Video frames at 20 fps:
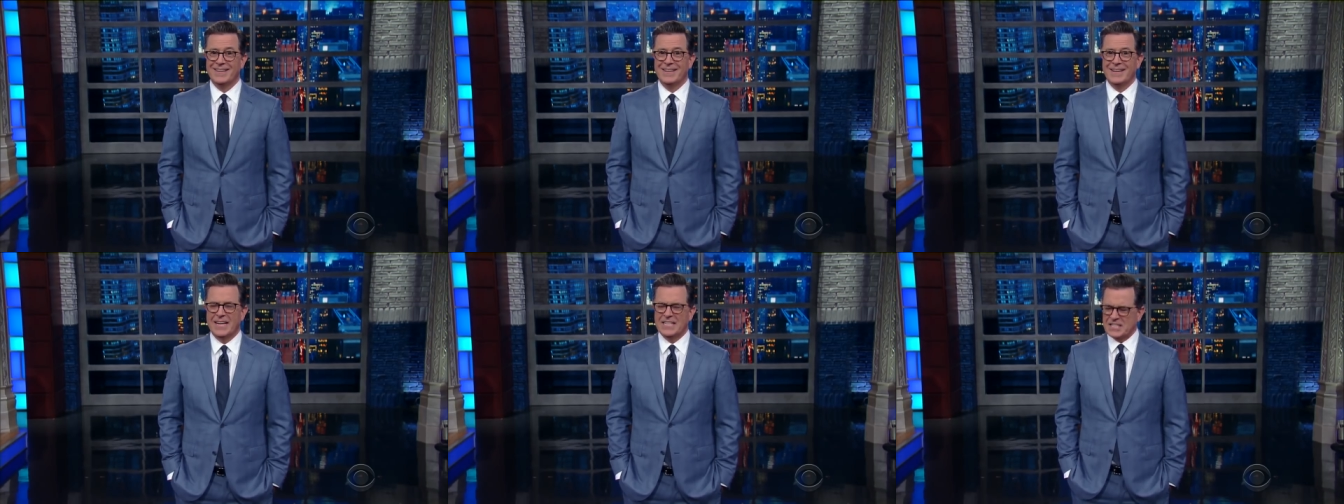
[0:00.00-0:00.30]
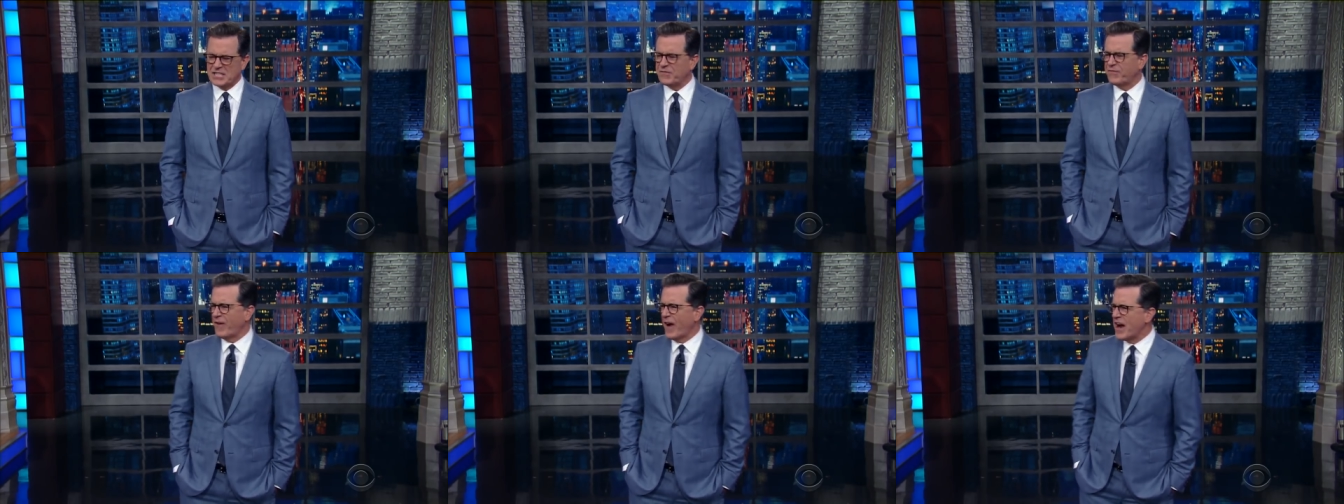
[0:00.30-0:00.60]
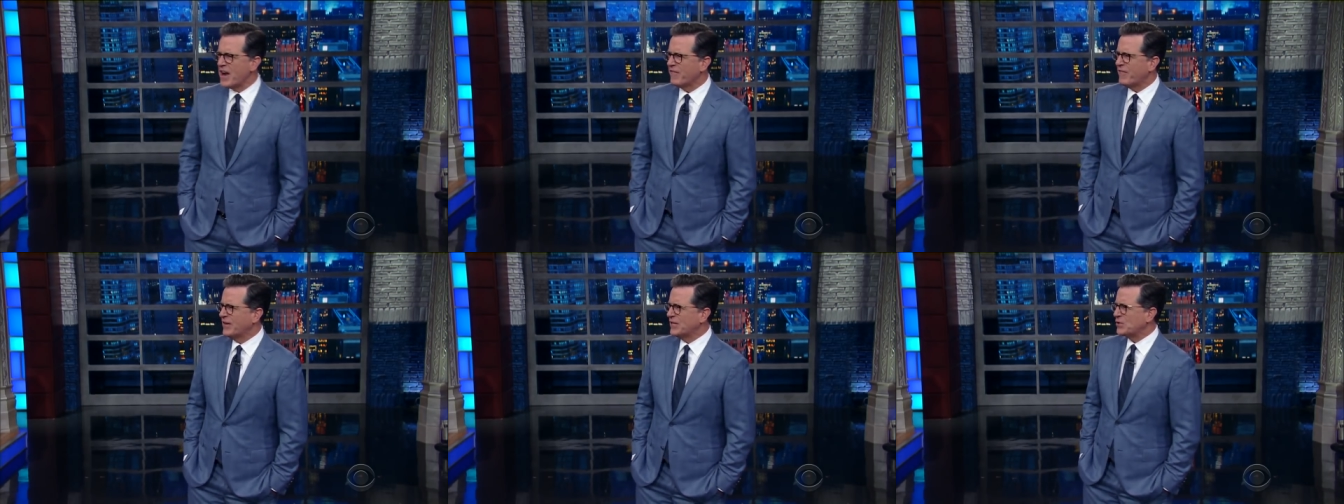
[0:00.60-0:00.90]
that's a
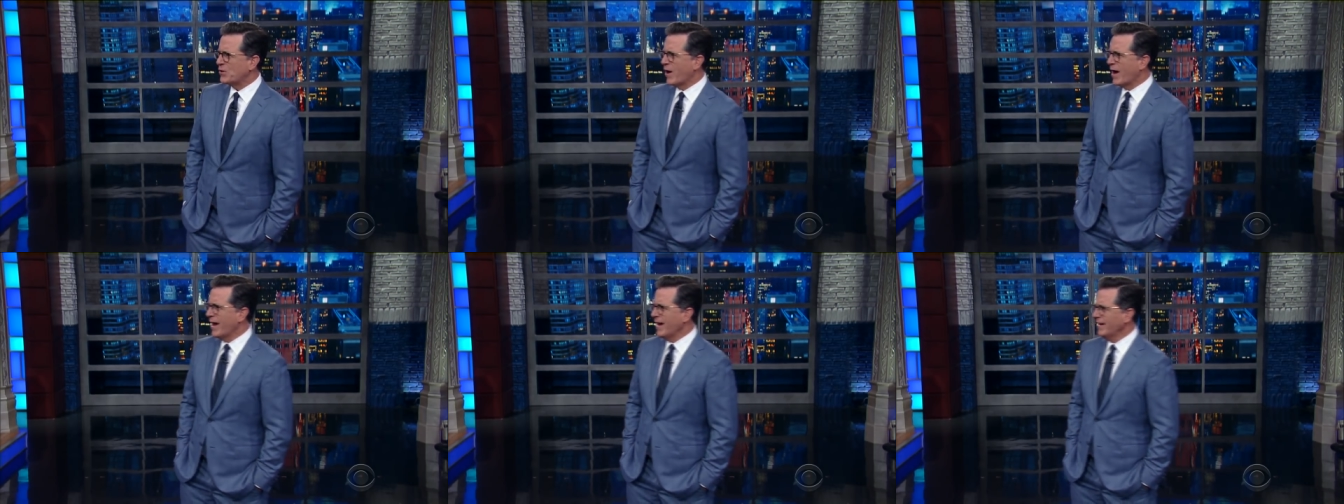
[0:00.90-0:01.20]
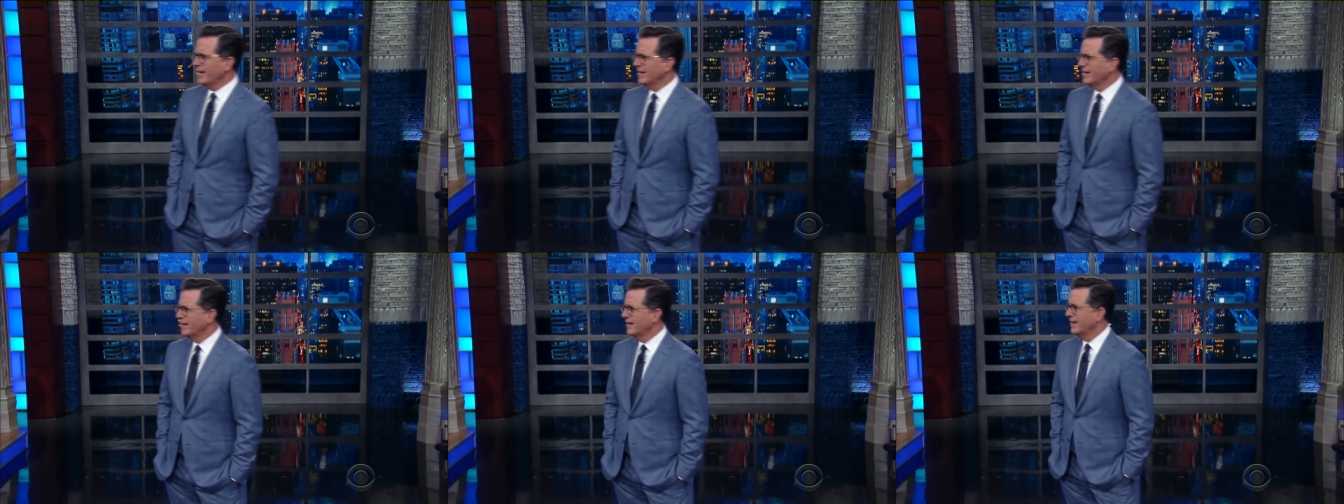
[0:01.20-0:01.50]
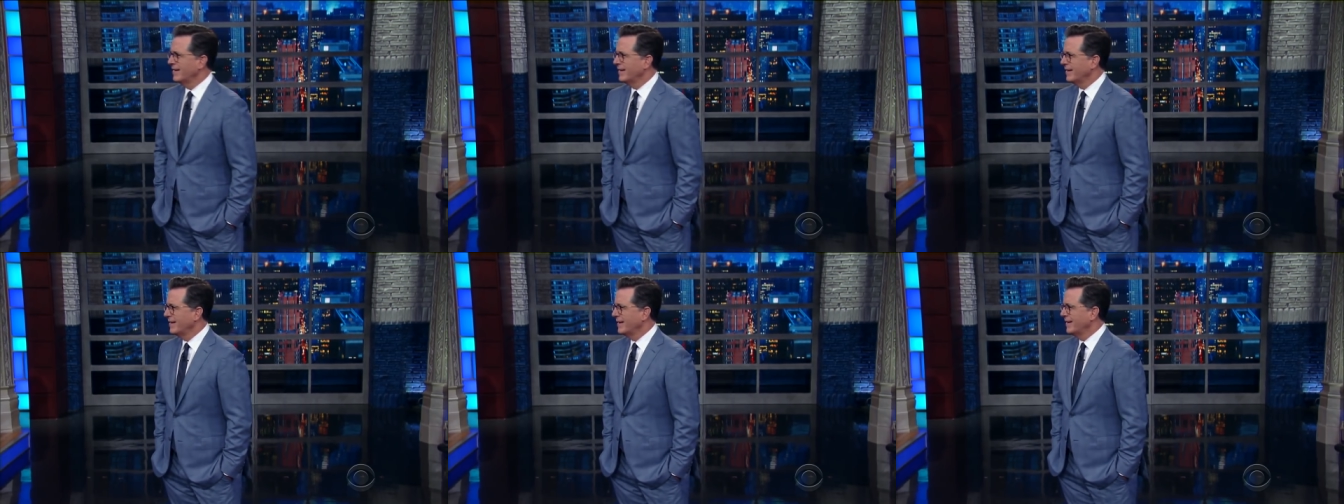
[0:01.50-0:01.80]
friend of his, right?
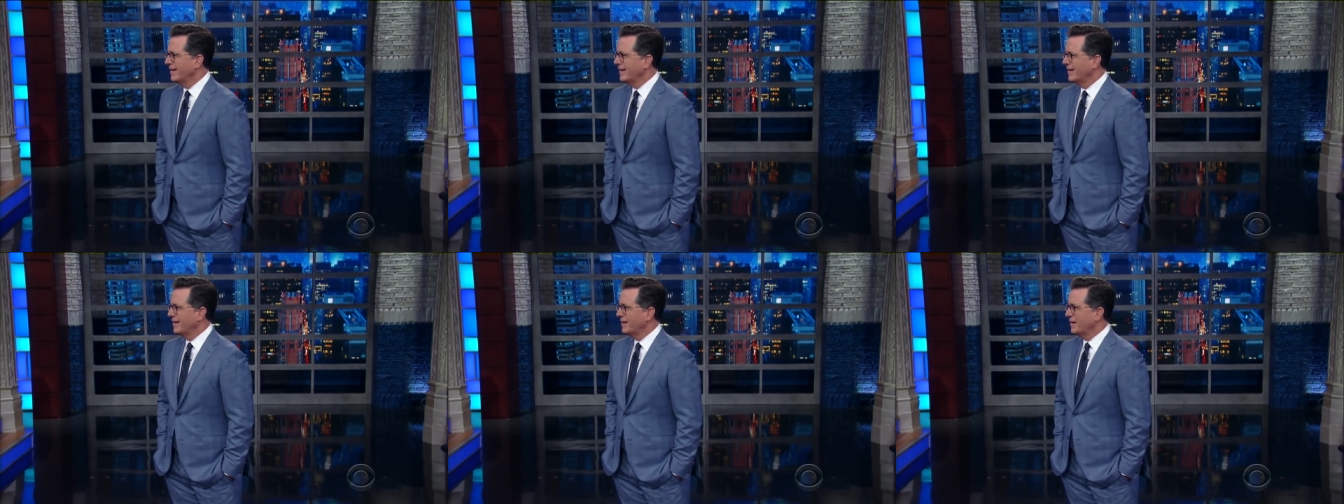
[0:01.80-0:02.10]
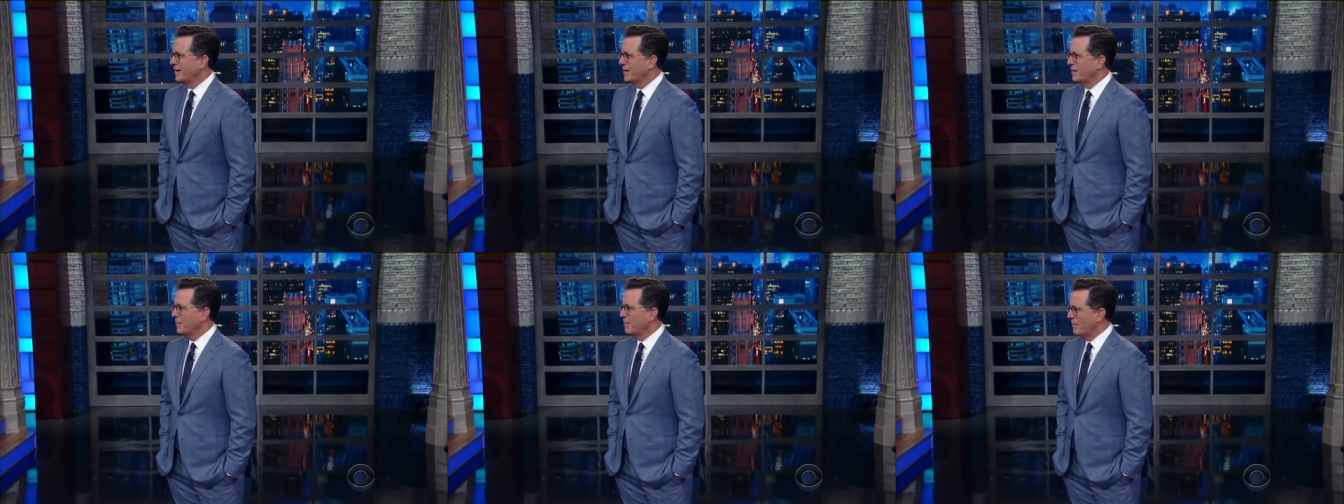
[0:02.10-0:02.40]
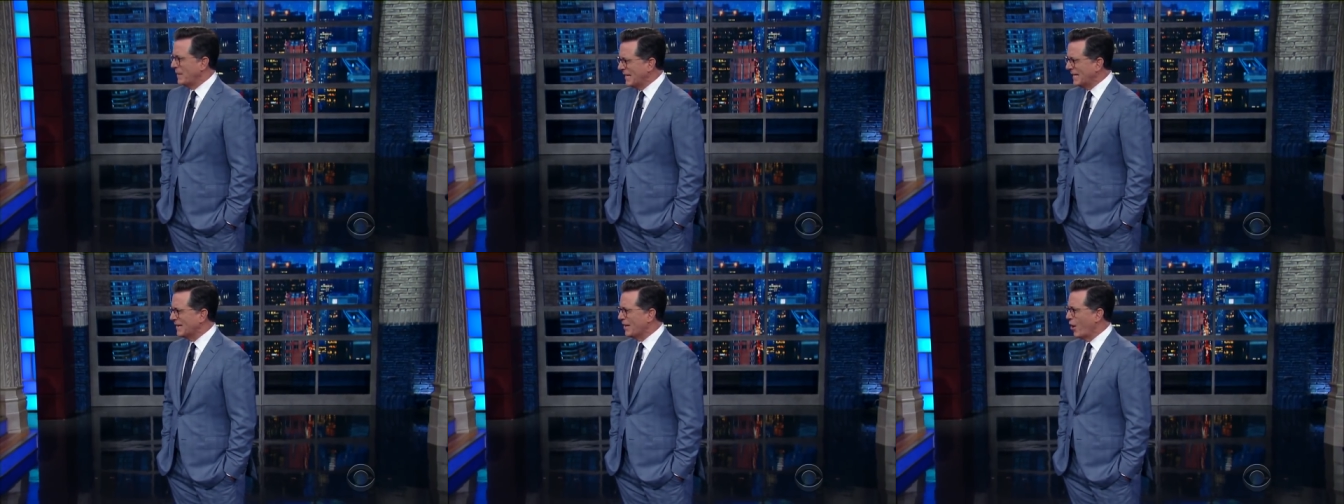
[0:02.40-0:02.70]

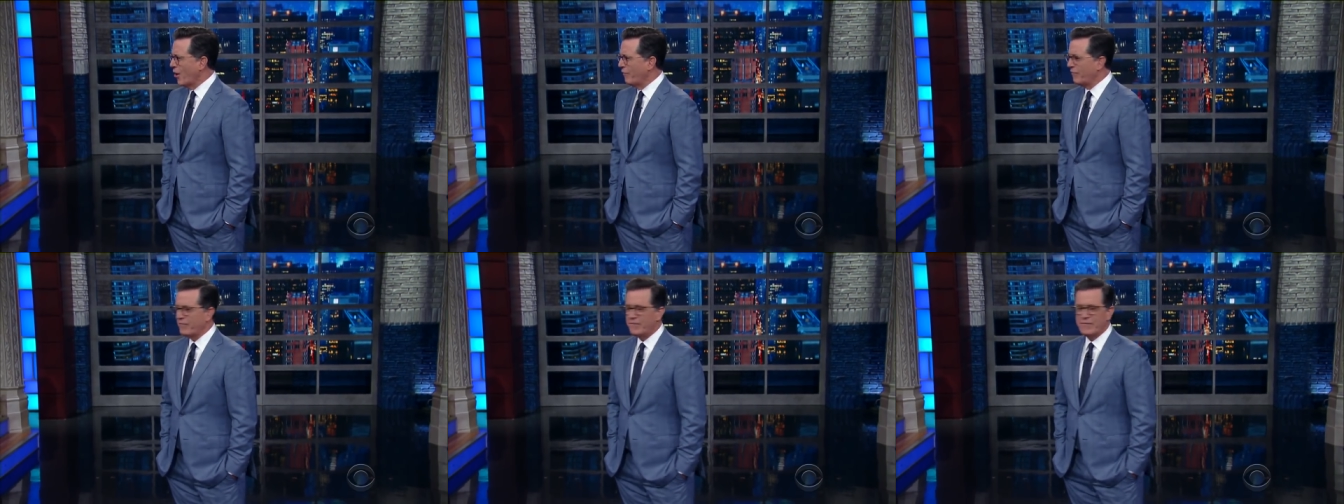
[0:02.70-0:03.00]
Meatloaf,